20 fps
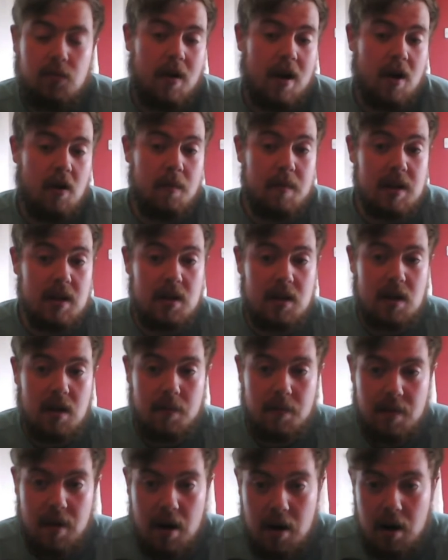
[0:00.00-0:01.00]
where Mia
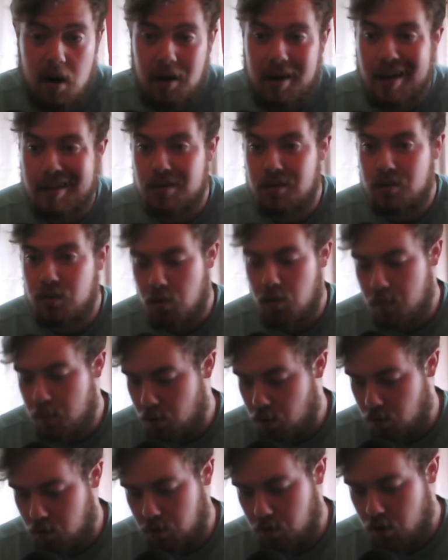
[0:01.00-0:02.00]
Yim then gets into a
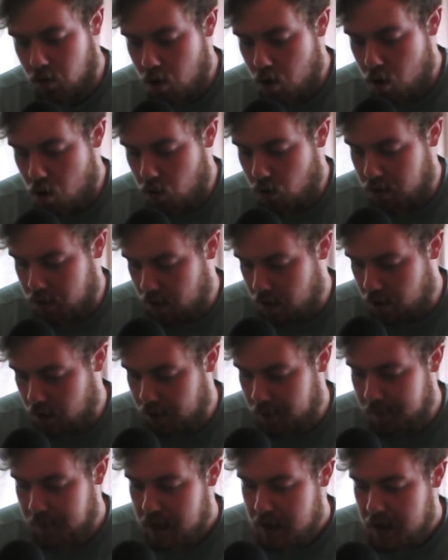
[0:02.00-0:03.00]
brawl with
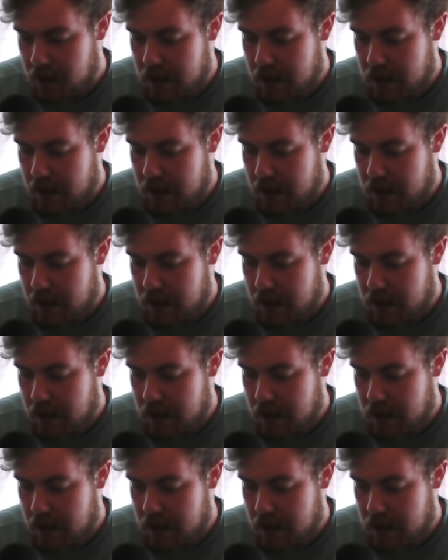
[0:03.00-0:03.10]
her.